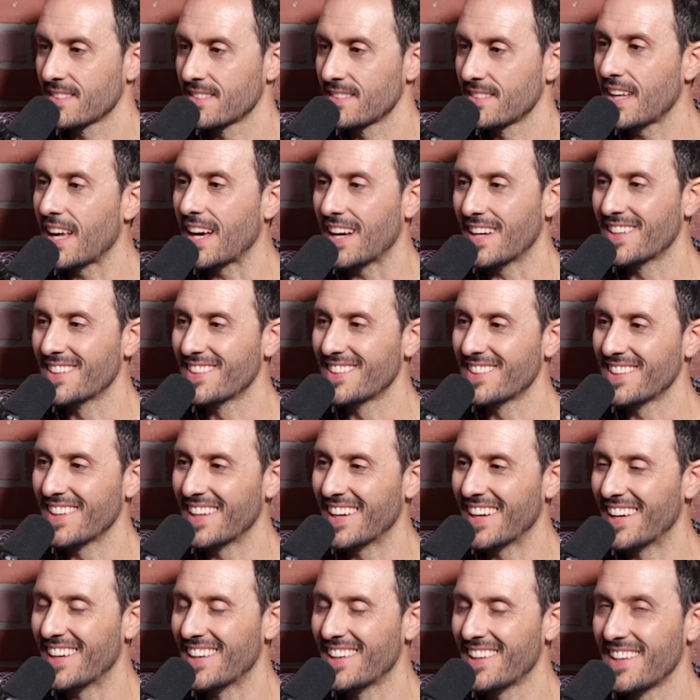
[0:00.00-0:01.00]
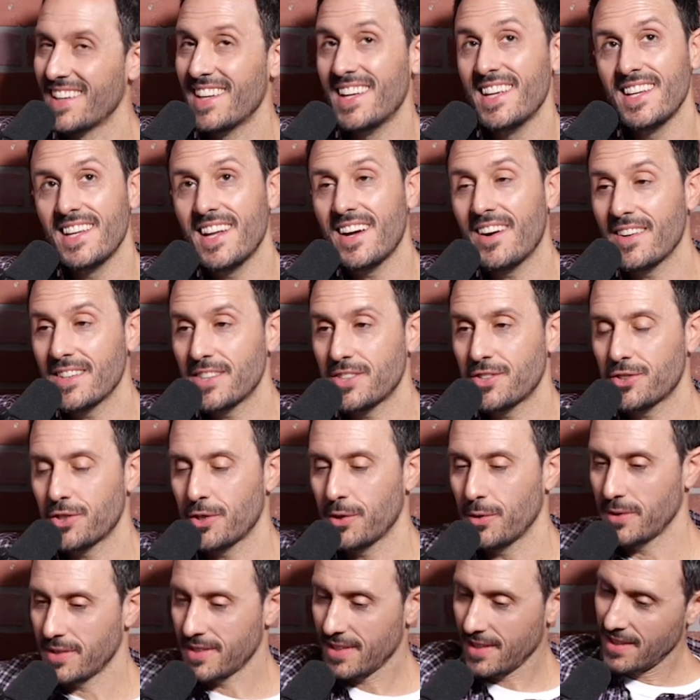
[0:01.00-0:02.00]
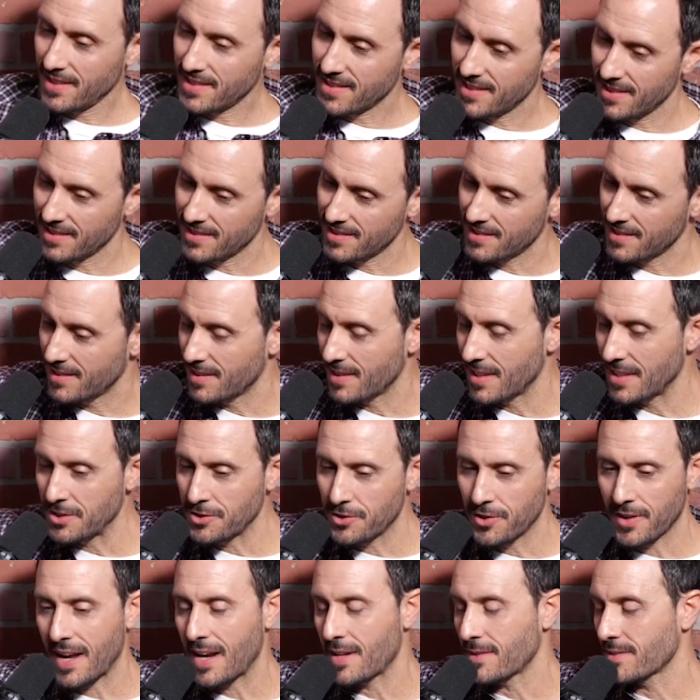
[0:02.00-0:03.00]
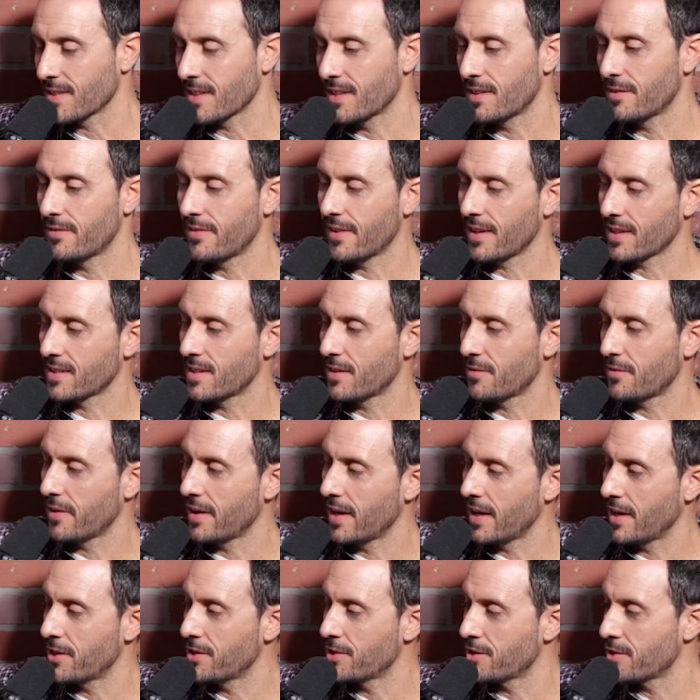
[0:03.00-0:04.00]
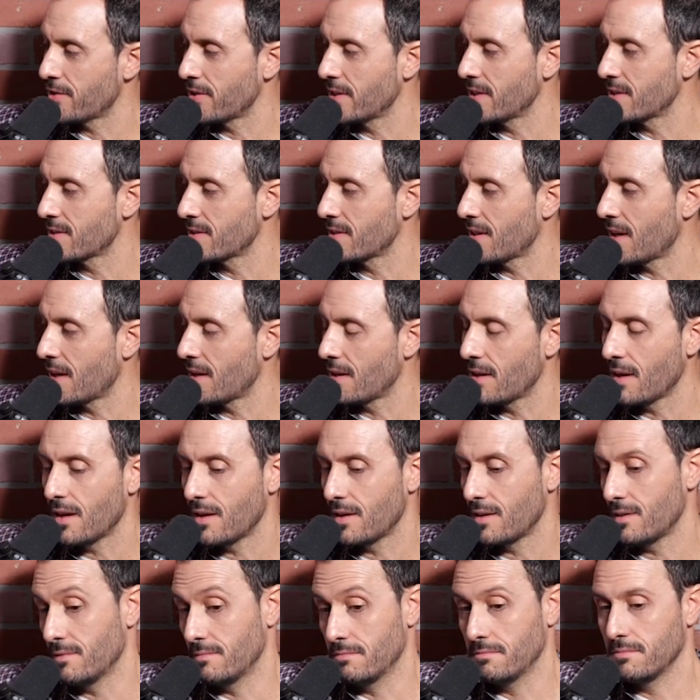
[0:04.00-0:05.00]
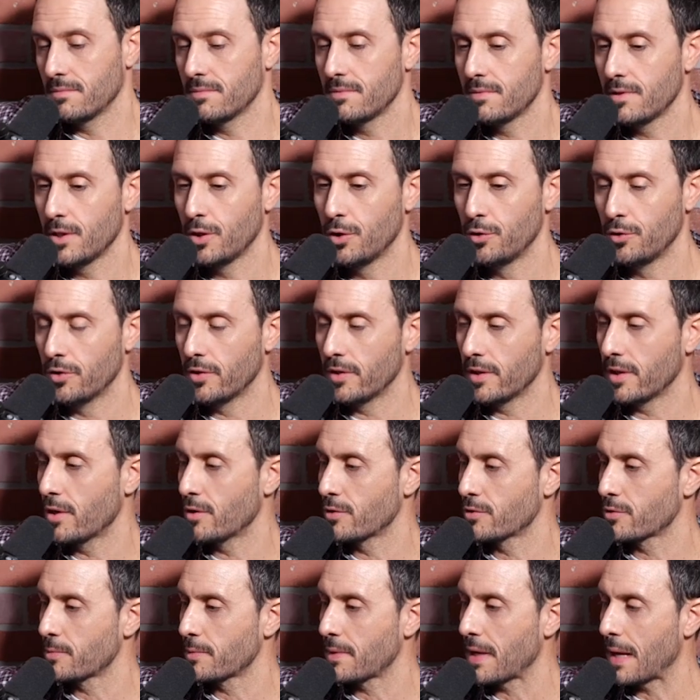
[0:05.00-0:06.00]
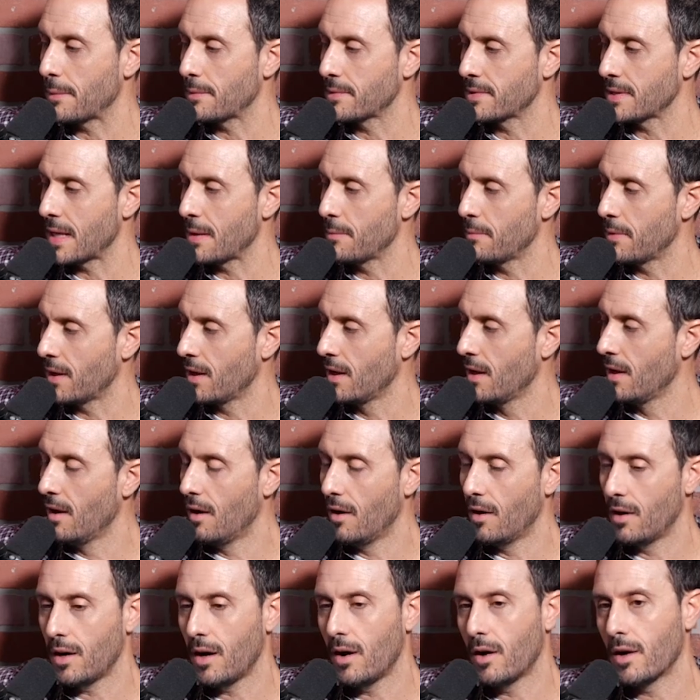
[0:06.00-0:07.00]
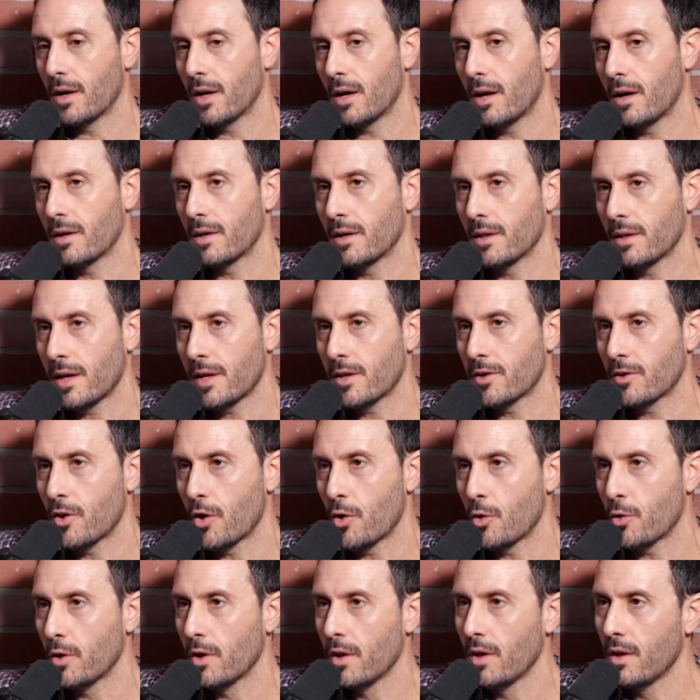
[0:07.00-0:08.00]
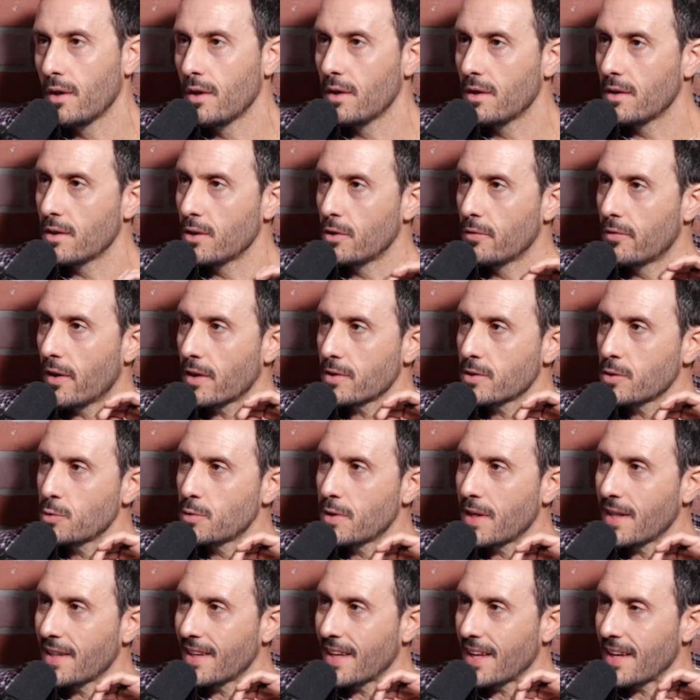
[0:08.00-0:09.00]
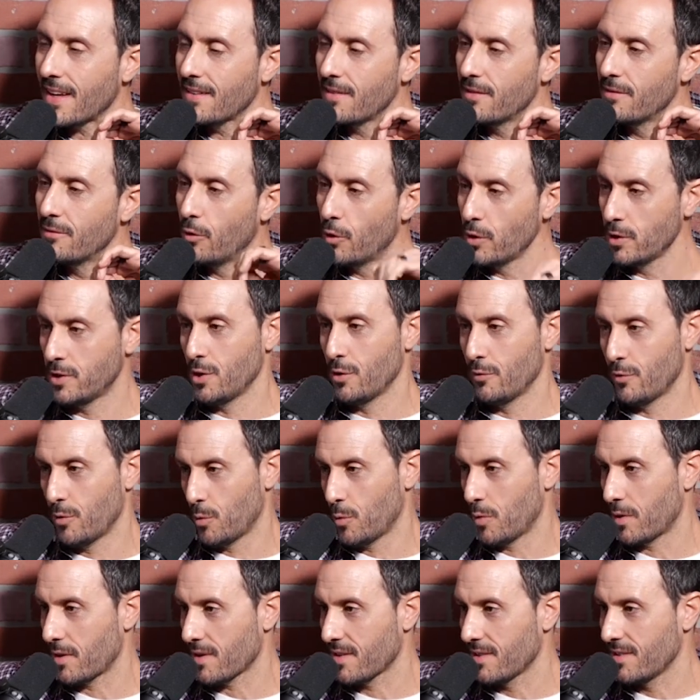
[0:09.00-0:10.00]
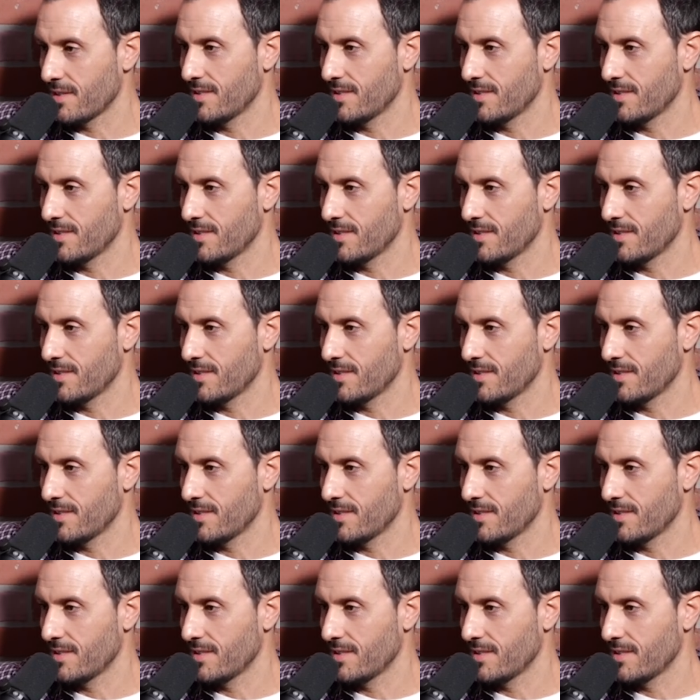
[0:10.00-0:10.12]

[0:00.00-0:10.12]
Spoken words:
Yeah, yeah. No, it's true. It's interesting how it's going to affect different industries, and who really knows from time to time. But on a lighter note, you've also done like voiceover work